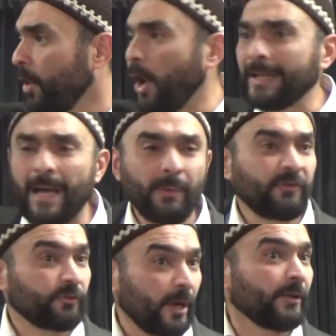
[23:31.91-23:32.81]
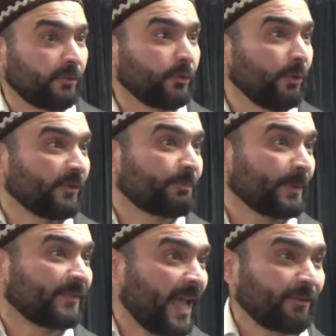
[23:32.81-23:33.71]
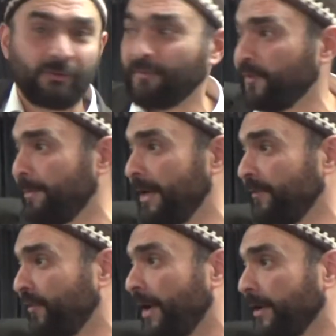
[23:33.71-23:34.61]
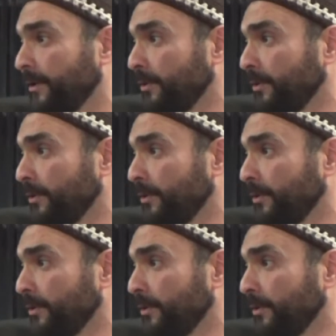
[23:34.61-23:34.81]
All I was trying to do is protect you from hellfire,